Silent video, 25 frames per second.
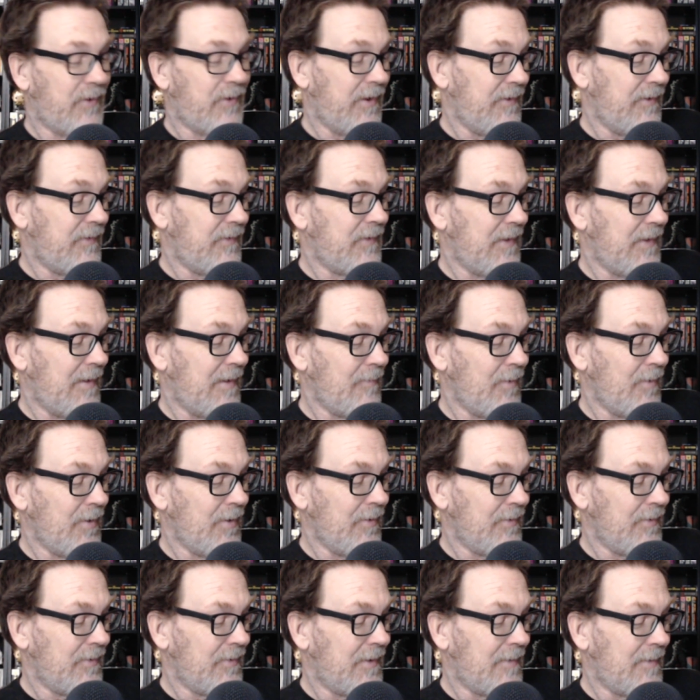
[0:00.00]
this, and I'm
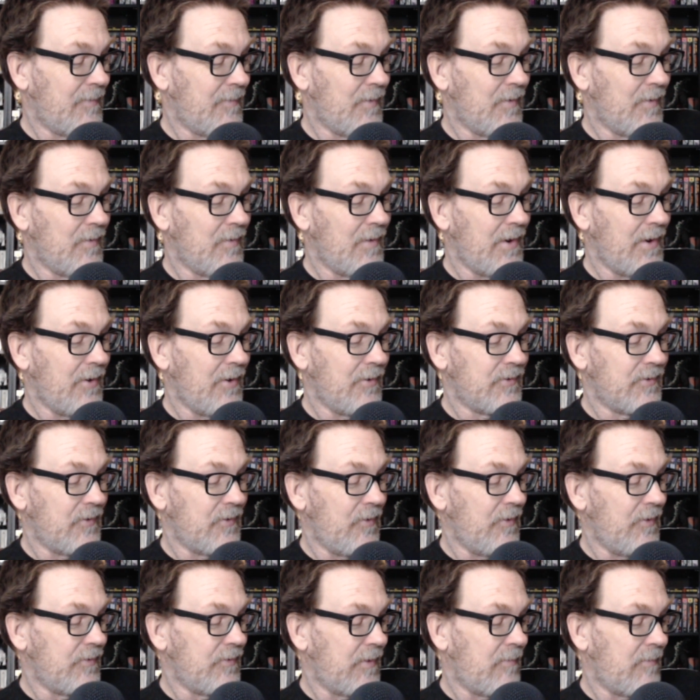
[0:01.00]
gonna, I'm really gonna screw
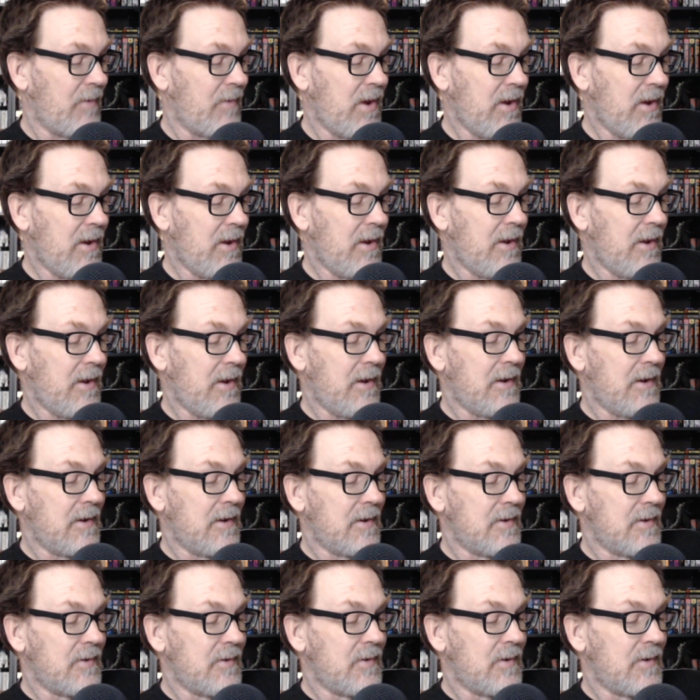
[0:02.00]
this up.
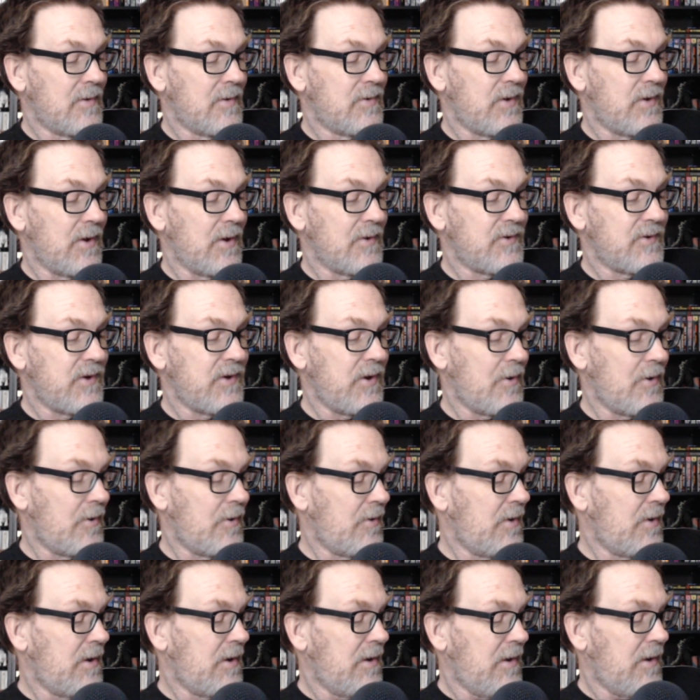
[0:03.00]
Giacchino,
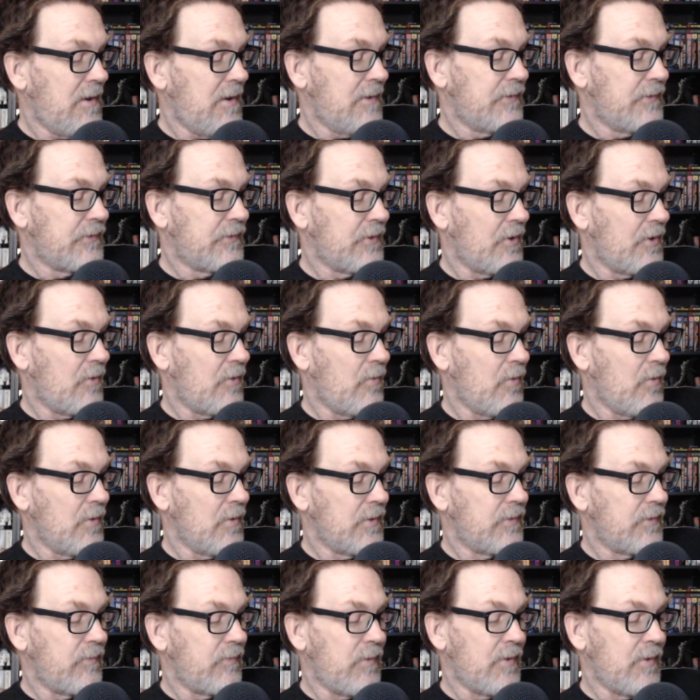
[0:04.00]
Star
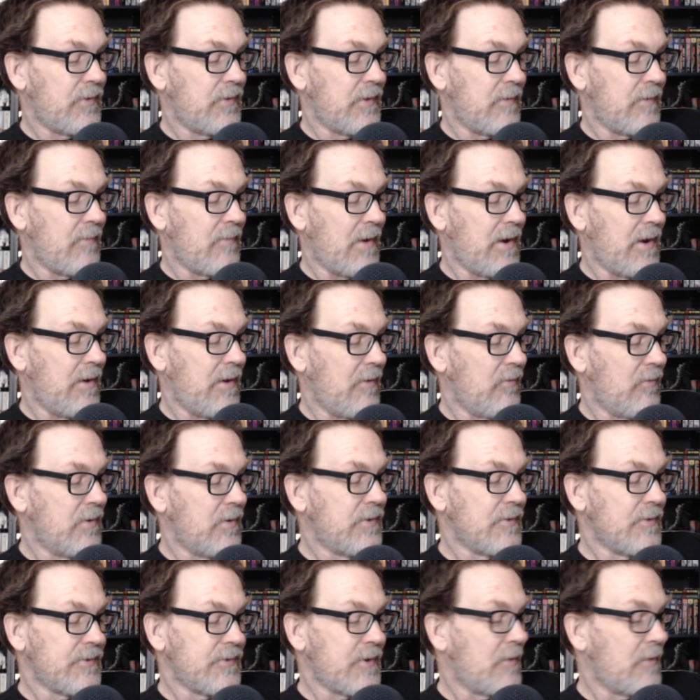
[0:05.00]
Wars music by
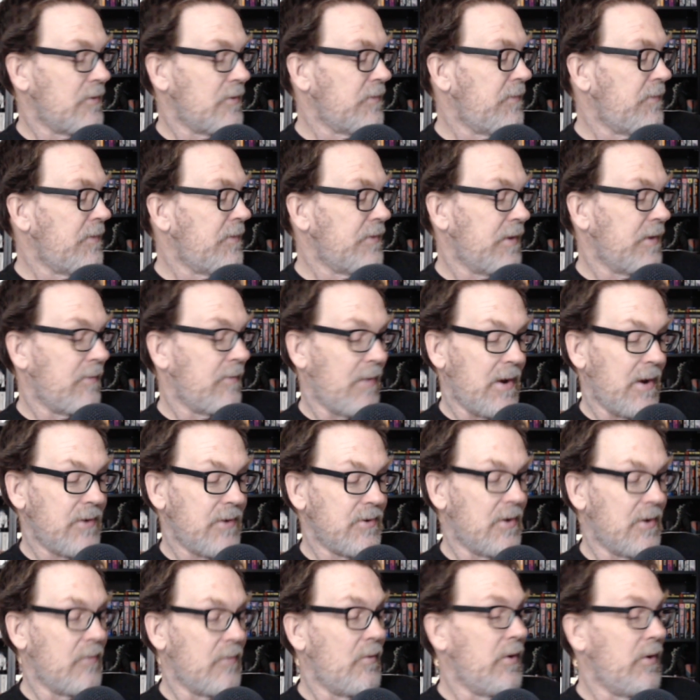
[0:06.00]
original Star Wars music by
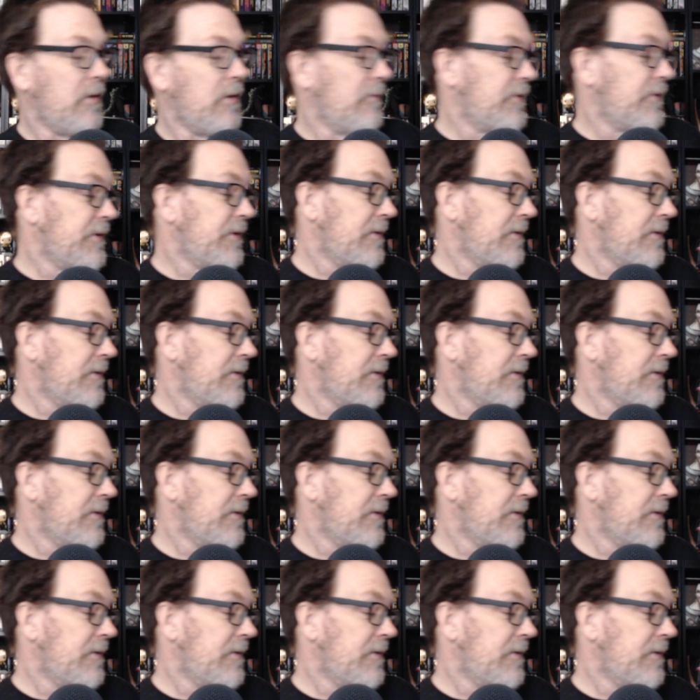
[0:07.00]
John Williams.